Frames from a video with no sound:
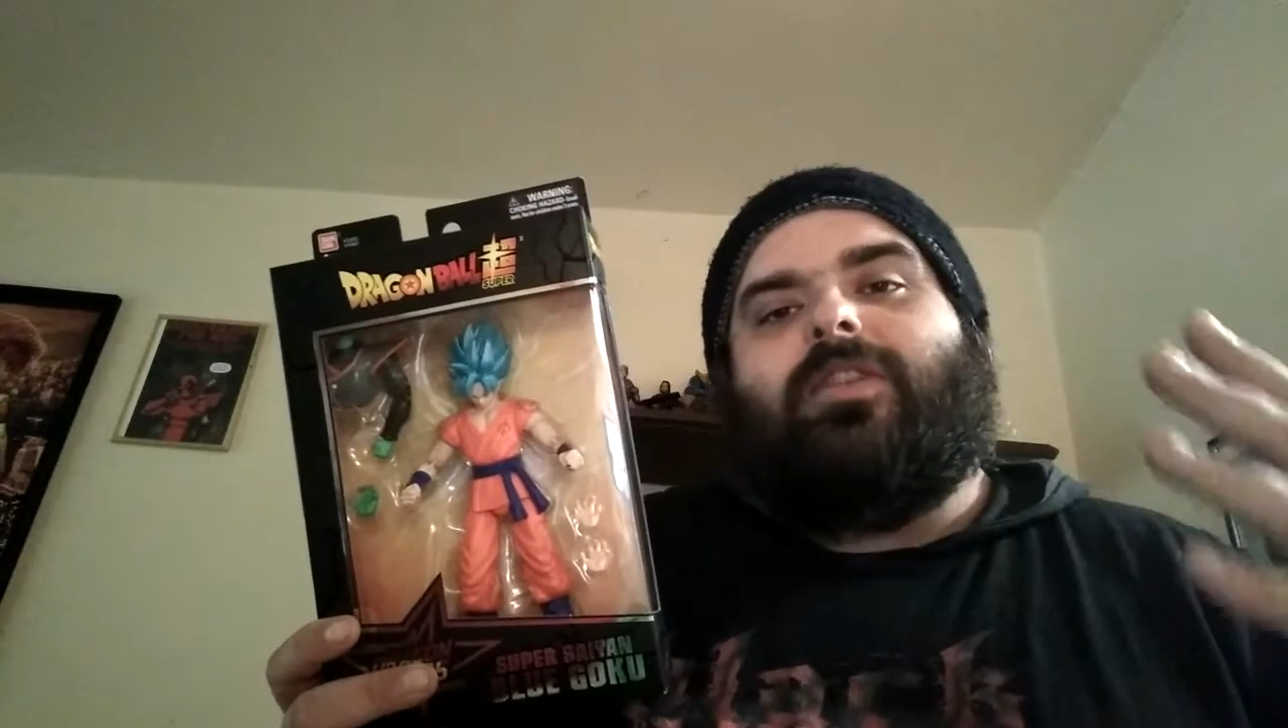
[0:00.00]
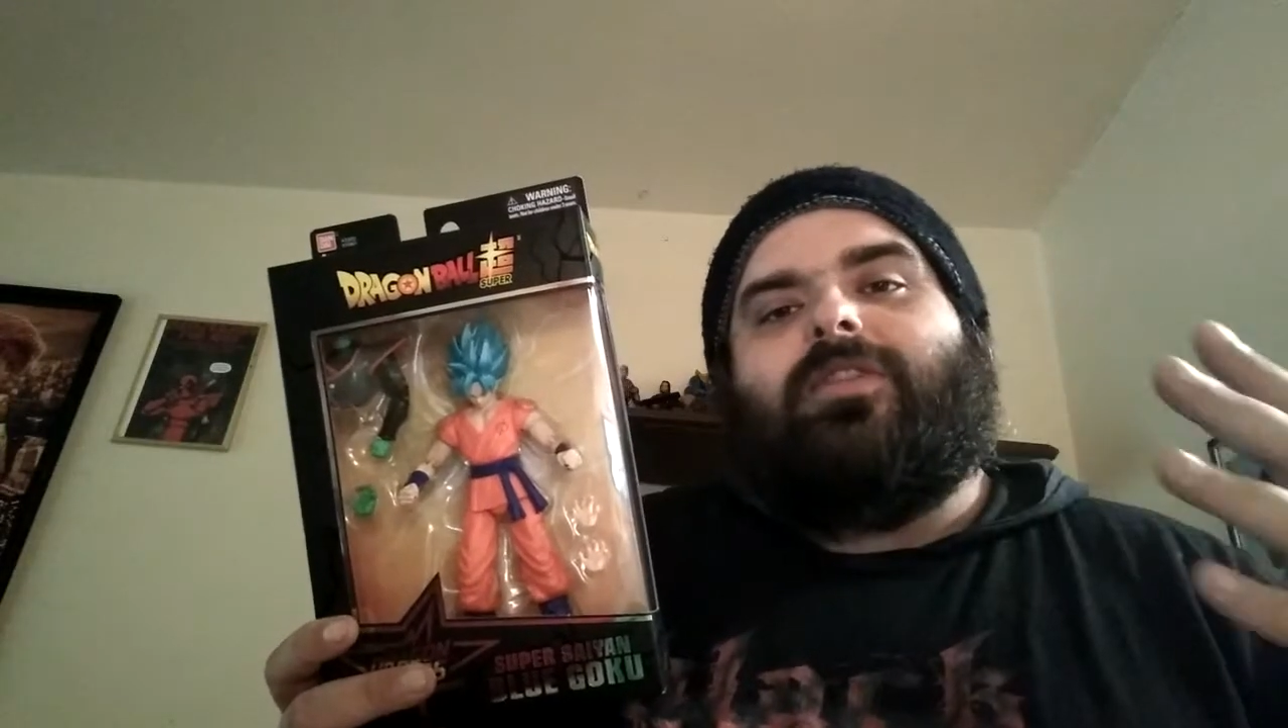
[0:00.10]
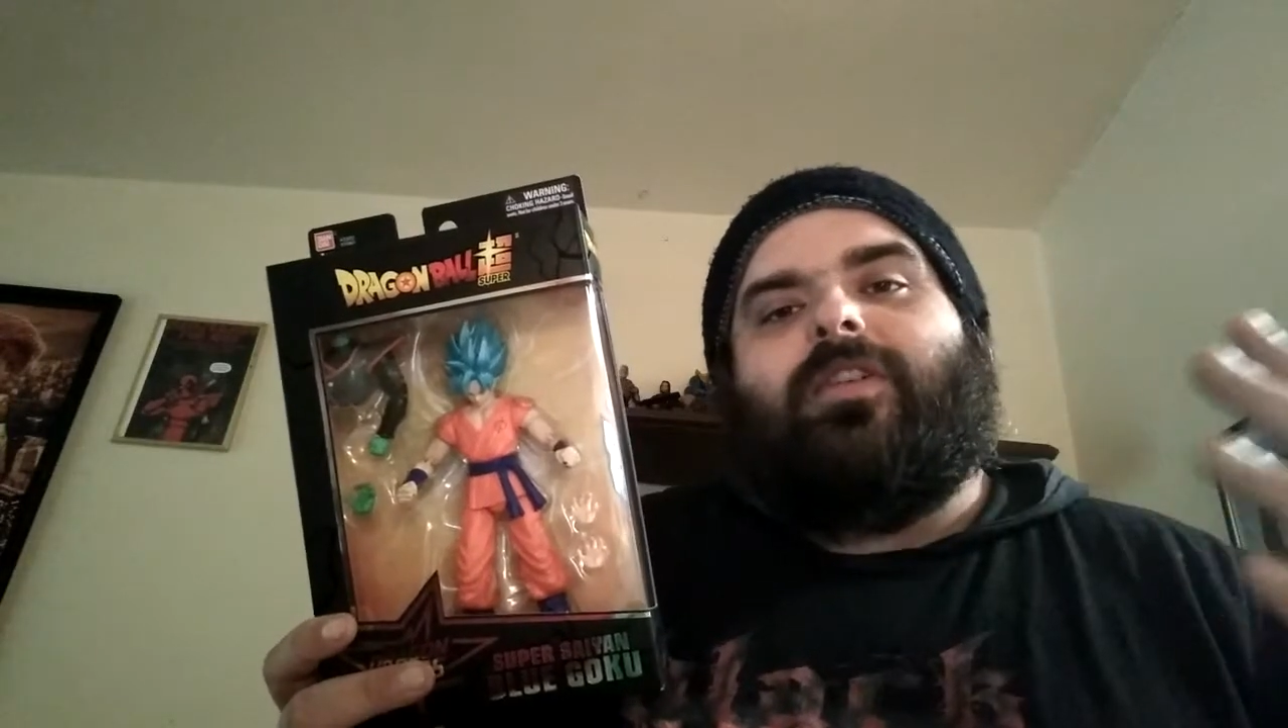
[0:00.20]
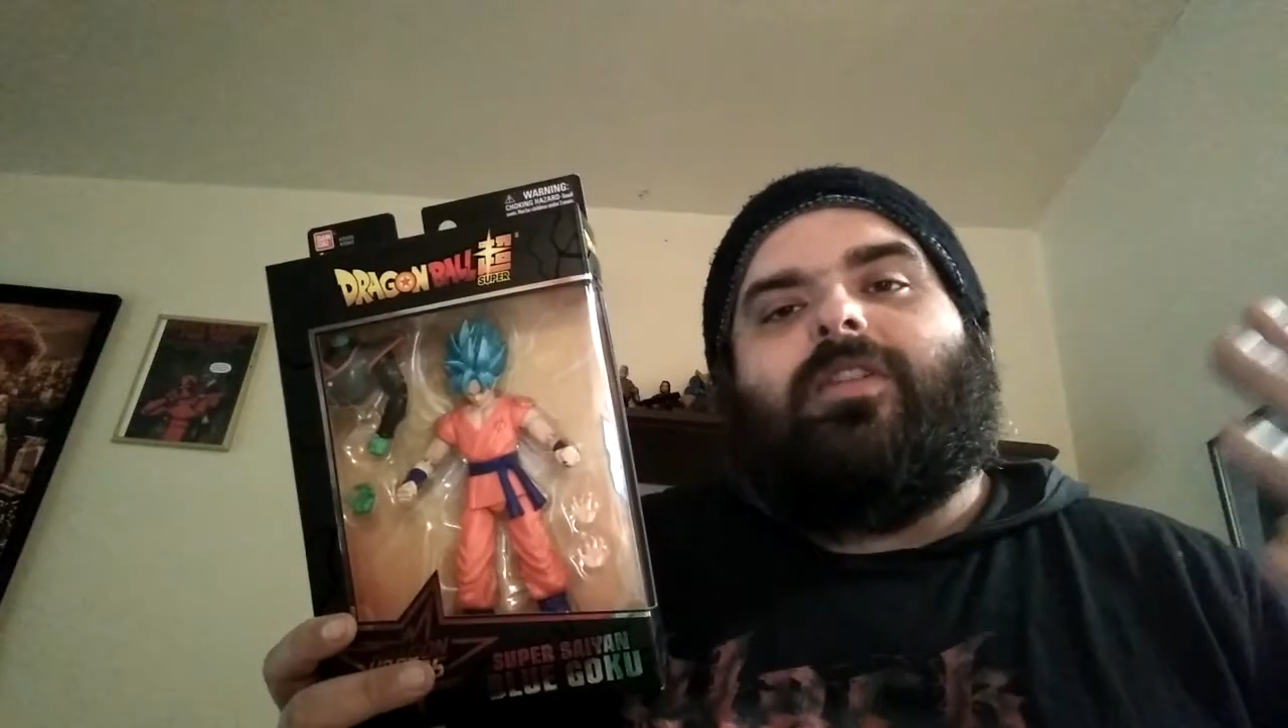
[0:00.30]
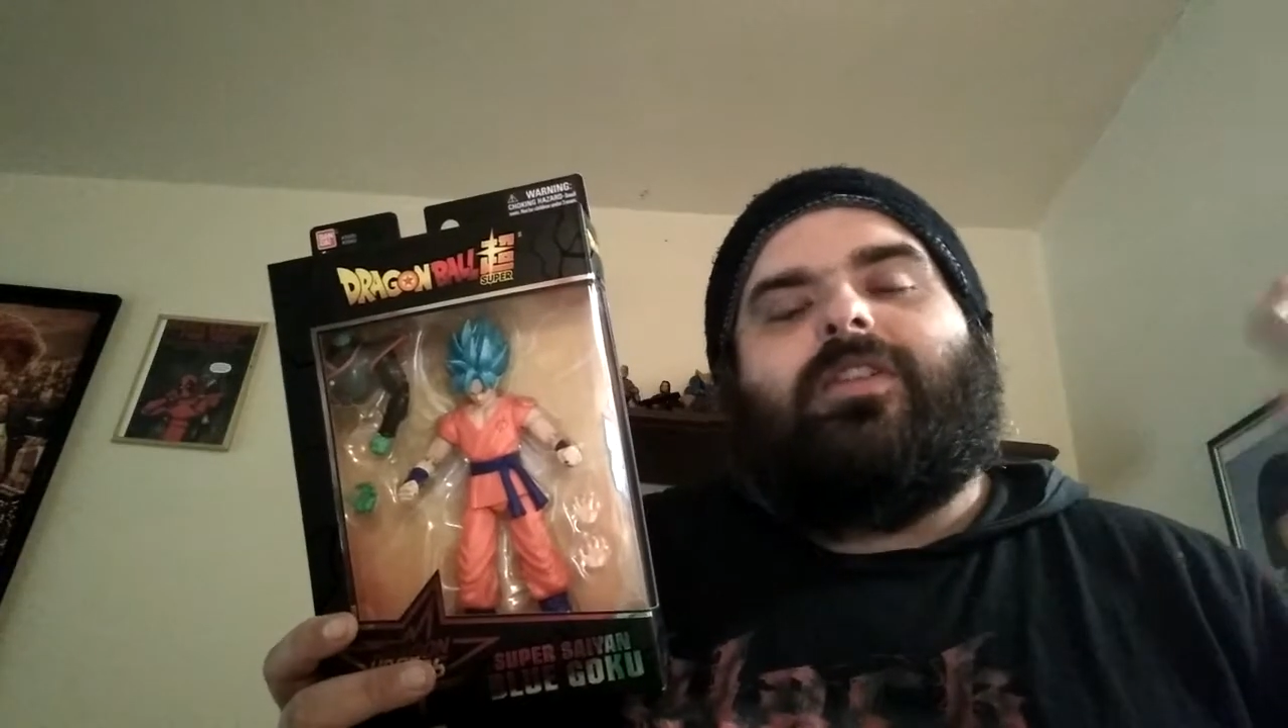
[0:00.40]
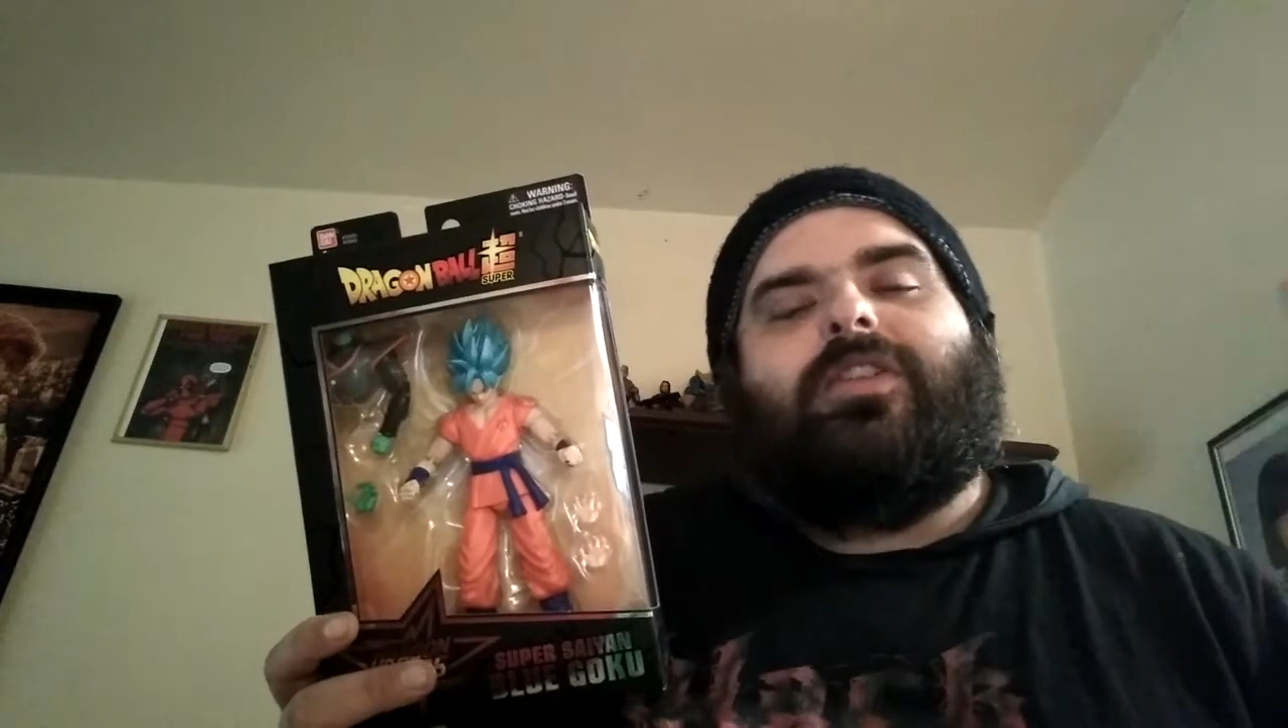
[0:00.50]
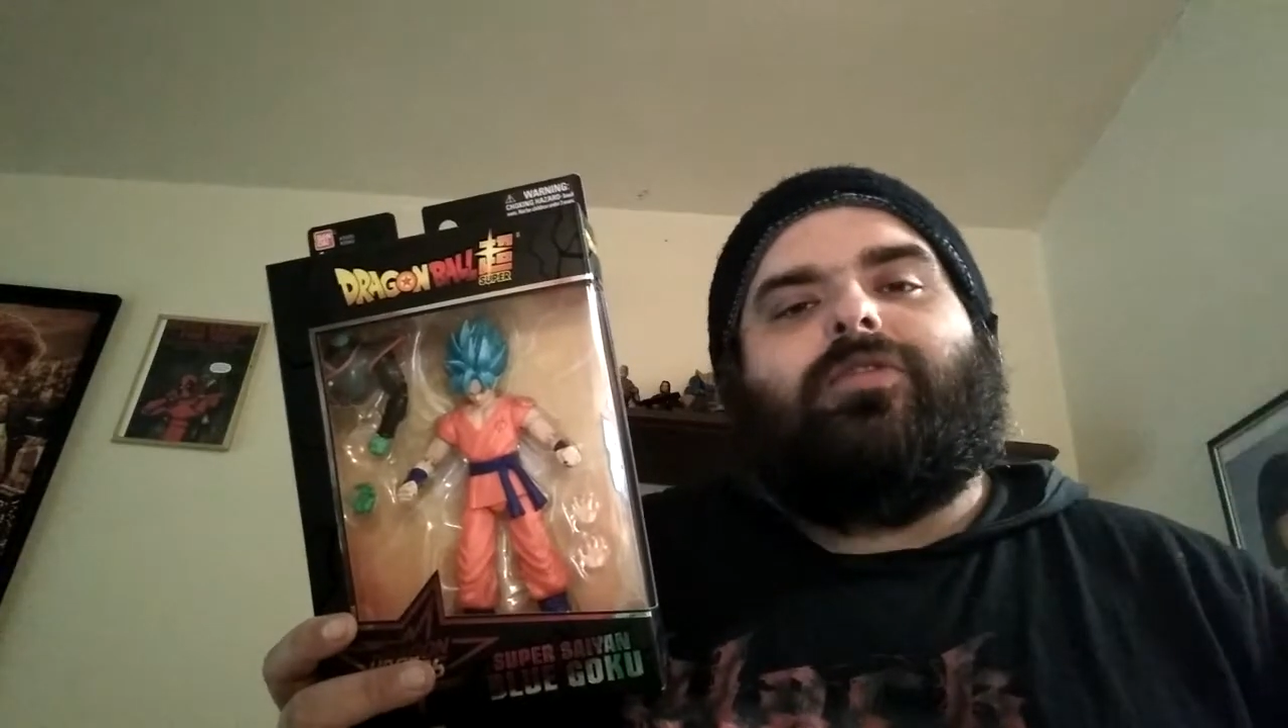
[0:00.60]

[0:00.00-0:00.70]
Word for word: Krillin,